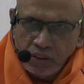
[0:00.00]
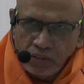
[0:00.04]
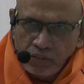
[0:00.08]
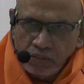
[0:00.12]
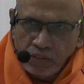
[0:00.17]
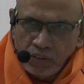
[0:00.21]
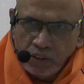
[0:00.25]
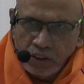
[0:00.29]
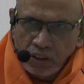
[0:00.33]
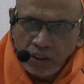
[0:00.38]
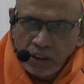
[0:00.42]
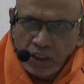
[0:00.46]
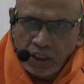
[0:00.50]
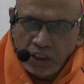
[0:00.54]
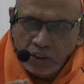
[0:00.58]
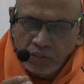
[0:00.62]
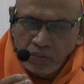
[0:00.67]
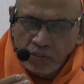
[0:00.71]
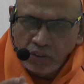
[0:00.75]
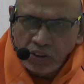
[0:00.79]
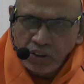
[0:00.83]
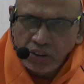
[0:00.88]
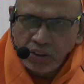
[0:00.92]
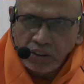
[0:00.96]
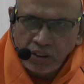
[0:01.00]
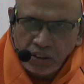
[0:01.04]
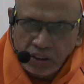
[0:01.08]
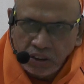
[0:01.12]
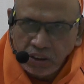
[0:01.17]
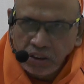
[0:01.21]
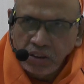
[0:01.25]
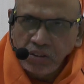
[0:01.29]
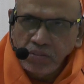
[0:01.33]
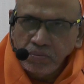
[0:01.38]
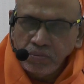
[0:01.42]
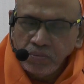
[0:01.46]
an
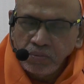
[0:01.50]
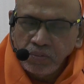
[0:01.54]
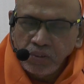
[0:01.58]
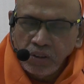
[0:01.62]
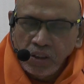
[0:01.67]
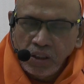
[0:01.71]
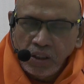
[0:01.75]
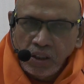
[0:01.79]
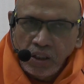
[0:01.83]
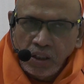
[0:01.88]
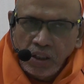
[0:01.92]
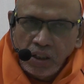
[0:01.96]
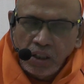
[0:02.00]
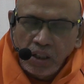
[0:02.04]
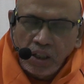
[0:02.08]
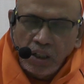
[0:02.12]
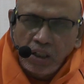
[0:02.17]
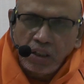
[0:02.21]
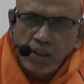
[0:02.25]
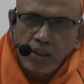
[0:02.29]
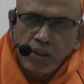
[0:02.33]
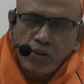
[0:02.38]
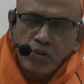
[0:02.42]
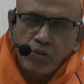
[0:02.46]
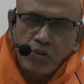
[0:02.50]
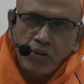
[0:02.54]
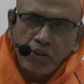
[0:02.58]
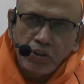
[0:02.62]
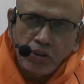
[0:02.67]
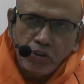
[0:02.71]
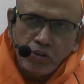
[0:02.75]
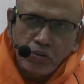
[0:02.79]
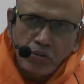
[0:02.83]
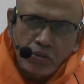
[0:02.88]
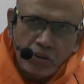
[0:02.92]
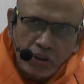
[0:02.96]
adversity, either you
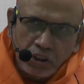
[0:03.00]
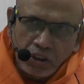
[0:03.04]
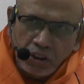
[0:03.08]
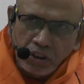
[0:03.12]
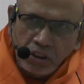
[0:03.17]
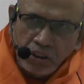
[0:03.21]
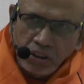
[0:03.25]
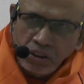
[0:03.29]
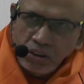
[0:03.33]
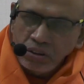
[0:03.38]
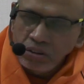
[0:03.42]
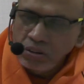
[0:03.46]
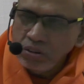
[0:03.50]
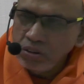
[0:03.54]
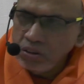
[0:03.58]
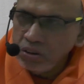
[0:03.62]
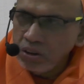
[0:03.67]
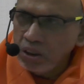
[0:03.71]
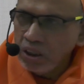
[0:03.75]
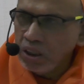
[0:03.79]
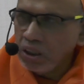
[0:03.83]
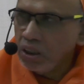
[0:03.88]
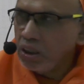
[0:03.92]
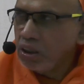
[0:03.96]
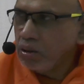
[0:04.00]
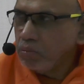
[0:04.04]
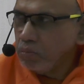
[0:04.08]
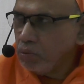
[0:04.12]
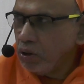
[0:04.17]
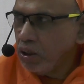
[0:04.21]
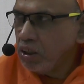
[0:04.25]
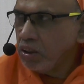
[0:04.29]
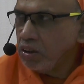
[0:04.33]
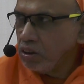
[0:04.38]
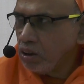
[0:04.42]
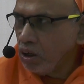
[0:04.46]
endure it and
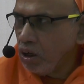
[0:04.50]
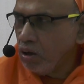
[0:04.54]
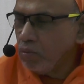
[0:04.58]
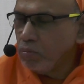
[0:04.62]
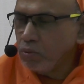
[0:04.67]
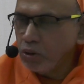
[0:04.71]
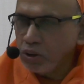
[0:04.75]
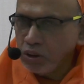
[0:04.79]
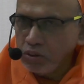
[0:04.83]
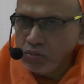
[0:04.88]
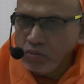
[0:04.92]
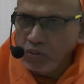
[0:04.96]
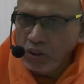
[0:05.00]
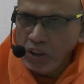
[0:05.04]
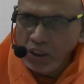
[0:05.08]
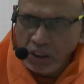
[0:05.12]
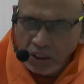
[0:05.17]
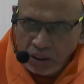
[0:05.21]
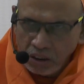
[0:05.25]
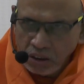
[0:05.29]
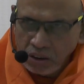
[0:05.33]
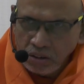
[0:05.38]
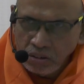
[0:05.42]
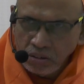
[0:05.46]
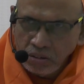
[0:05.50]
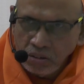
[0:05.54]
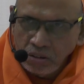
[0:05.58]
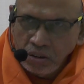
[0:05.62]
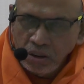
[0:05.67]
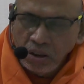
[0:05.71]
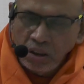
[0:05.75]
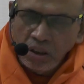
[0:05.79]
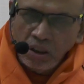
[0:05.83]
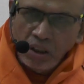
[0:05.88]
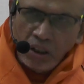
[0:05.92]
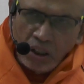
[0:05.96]
remain calm and quiet,
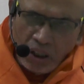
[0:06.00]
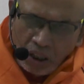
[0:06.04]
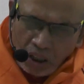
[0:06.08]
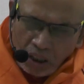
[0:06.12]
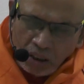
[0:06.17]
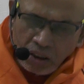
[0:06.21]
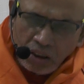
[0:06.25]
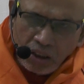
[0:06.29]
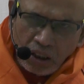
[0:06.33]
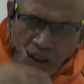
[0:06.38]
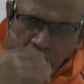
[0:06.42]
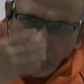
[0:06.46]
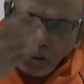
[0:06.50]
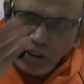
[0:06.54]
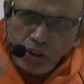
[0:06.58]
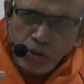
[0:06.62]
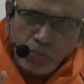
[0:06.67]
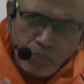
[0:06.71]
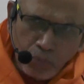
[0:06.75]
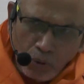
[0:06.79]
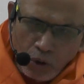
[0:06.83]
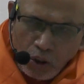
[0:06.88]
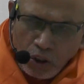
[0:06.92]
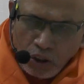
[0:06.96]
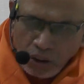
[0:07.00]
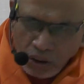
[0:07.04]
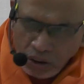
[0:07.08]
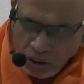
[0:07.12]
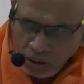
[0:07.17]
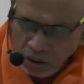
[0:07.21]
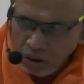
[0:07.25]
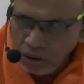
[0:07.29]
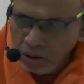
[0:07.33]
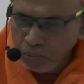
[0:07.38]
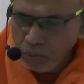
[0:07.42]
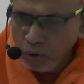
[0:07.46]
and then respond
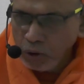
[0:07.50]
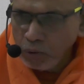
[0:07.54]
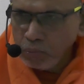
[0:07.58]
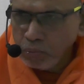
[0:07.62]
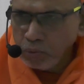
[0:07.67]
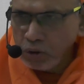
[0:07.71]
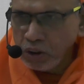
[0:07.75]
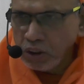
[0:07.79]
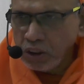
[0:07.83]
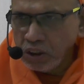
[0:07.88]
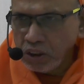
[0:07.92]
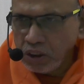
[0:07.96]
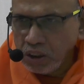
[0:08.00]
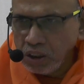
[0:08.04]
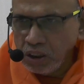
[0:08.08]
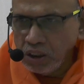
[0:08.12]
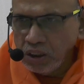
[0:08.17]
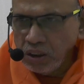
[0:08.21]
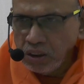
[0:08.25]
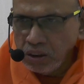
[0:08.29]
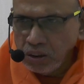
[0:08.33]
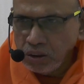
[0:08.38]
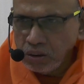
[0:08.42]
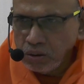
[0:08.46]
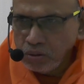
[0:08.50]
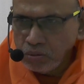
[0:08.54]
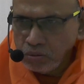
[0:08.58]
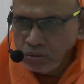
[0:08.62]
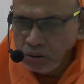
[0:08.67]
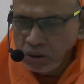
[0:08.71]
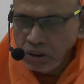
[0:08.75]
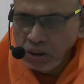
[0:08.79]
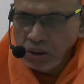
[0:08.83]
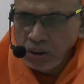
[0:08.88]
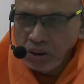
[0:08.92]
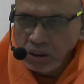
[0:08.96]
appropriately to
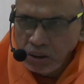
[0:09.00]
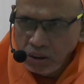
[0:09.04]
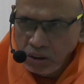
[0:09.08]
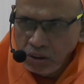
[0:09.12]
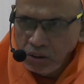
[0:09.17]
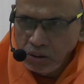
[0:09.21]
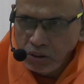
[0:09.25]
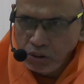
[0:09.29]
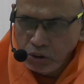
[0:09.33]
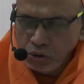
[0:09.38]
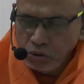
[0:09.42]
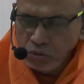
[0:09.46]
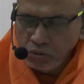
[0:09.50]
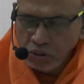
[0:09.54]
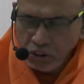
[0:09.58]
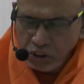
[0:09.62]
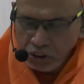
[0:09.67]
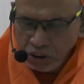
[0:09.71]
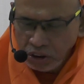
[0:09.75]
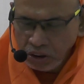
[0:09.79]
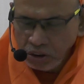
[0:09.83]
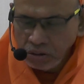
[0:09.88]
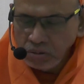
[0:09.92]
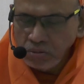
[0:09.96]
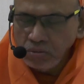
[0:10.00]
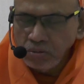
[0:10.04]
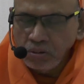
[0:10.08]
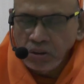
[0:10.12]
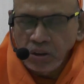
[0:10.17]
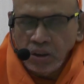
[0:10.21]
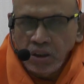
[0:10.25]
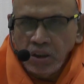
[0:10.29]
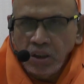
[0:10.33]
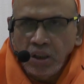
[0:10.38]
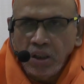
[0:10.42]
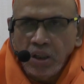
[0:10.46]
the situation,
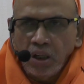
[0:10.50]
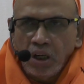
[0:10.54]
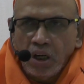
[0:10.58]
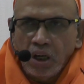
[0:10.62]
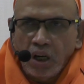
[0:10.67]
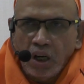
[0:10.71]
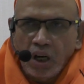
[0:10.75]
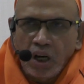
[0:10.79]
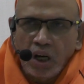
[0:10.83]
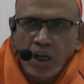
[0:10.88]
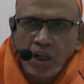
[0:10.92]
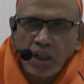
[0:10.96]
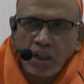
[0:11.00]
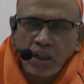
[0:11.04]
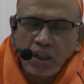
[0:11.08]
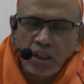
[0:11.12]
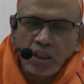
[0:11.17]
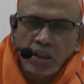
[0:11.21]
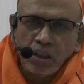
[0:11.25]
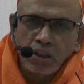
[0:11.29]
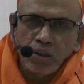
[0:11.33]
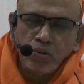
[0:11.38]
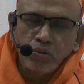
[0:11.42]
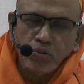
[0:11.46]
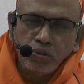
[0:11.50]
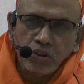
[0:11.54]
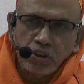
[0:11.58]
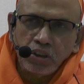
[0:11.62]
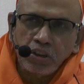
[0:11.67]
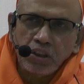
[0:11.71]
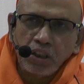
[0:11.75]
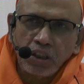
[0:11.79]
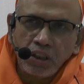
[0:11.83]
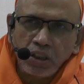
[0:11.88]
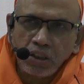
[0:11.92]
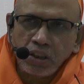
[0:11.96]
or you
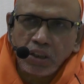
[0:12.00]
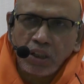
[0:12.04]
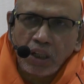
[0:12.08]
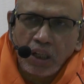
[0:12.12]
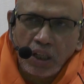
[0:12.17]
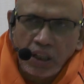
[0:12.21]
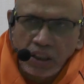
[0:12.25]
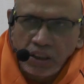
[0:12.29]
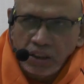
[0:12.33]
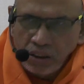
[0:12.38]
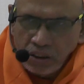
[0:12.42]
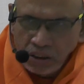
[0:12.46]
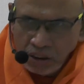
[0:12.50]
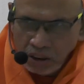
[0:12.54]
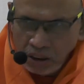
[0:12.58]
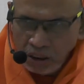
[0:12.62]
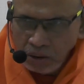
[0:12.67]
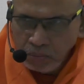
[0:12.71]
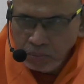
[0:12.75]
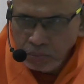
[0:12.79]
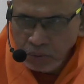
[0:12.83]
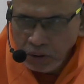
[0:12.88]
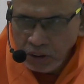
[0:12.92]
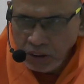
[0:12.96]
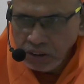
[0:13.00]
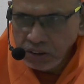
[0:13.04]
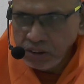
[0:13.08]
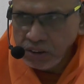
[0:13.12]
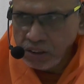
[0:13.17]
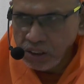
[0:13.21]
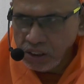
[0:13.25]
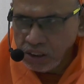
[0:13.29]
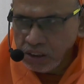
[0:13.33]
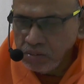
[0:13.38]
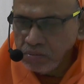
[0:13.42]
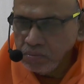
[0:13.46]
sit and cry
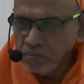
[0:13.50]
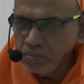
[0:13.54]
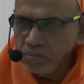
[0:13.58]
helplessly.